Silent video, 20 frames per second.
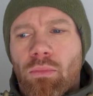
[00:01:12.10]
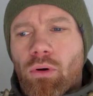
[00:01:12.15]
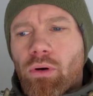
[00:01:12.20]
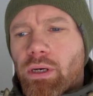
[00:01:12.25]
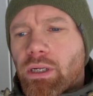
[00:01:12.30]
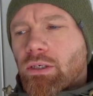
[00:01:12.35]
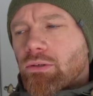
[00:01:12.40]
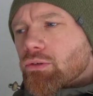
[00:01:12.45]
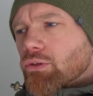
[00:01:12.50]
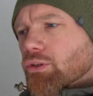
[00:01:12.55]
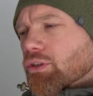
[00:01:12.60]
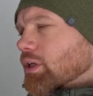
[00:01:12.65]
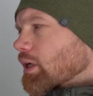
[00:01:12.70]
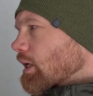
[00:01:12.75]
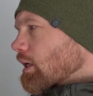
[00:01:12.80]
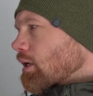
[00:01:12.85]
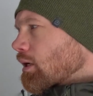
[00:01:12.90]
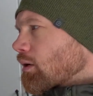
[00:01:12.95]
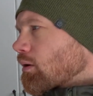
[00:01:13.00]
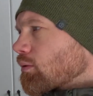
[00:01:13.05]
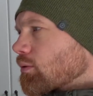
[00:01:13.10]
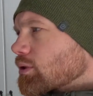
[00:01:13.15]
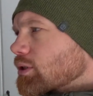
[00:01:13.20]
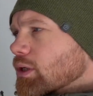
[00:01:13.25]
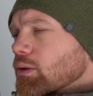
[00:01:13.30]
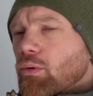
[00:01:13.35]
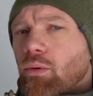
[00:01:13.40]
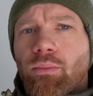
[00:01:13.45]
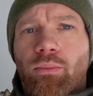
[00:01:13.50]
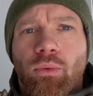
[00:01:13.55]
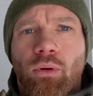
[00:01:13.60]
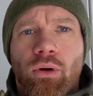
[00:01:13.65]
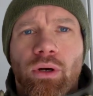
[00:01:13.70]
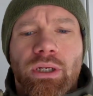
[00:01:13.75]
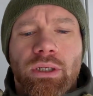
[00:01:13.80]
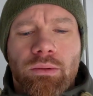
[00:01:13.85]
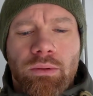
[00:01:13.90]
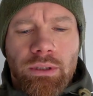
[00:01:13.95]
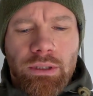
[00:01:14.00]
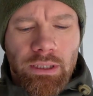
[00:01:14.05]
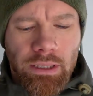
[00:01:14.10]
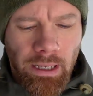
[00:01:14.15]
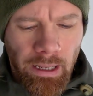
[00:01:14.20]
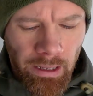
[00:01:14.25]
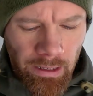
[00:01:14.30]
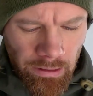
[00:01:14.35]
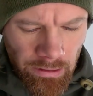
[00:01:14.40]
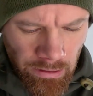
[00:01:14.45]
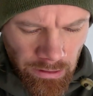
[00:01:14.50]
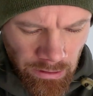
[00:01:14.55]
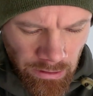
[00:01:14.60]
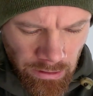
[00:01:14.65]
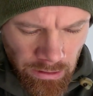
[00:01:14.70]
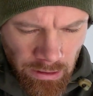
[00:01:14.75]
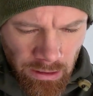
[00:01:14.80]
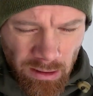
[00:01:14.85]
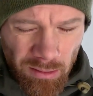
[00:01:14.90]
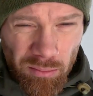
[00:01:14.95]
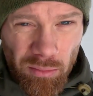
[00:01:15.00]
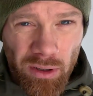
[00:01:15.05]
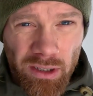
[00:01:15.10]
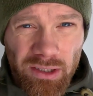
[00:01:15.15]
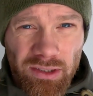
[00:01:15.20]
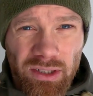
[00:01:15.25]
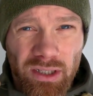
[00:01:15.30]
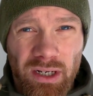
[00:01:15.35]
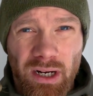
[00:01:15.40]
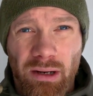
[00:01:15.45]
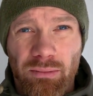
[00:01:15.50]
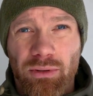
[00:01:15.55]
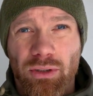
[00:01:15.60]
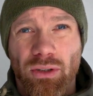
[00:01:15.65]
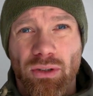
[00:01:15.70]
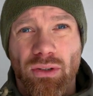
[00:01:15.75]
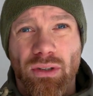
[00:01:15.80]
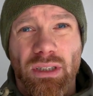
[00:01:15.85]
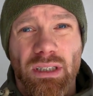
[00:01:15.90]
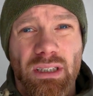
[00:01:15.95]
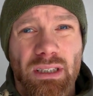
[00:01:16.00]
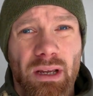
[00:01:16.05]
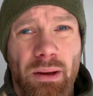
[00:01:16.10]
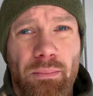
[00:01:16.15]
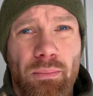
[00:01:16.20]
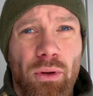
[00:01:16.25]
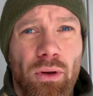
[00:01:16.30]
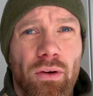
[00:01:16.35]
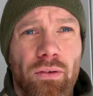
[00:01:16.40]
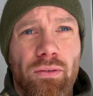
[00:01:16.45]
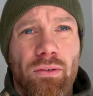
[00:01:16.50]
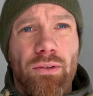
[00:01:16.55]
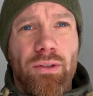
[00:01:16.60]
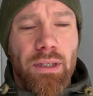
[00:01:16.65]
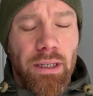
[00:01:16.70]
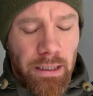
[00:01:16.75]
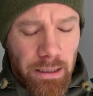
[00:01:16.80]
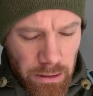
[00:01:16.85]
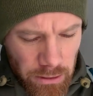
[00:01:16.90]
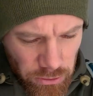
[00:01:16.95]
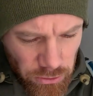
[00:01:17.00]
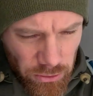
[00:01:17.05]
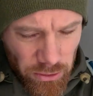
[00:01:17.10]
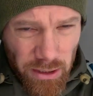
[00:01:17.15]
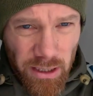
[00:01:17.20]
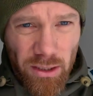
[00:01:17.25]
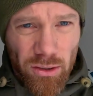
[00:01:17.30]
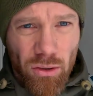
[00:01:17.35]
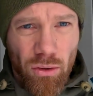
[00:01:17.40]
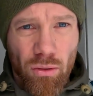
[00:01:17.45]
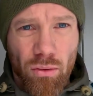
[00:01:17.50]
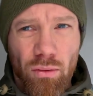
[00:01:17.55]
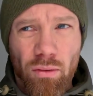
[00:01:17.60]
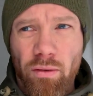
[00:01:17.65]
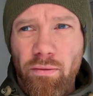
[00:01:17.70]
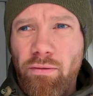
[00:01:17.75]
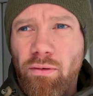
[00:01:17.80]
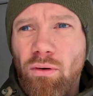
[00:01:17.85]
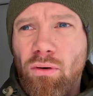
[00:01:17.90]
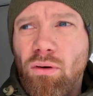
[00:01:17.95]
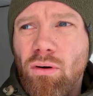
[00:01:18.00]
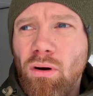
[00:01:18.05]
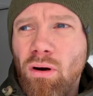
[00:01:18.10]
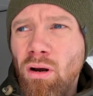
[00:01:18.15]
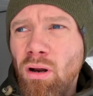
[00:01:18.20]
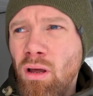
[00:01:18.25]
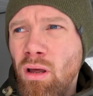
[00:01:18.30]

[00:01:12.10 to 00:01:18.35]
morning routine, which I won't bore you with again, but it's an absolutely beautiful day, so let's go for